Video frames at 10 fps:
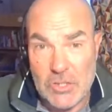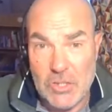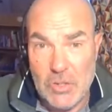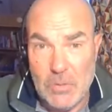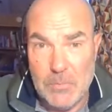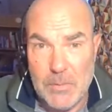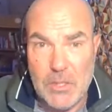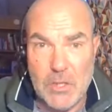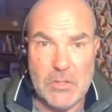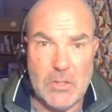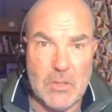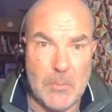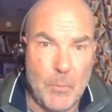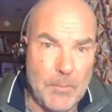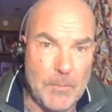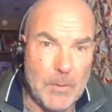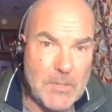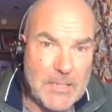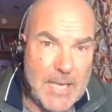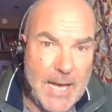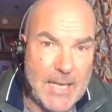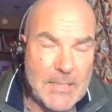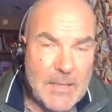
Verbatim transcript: to because of the problems he's had.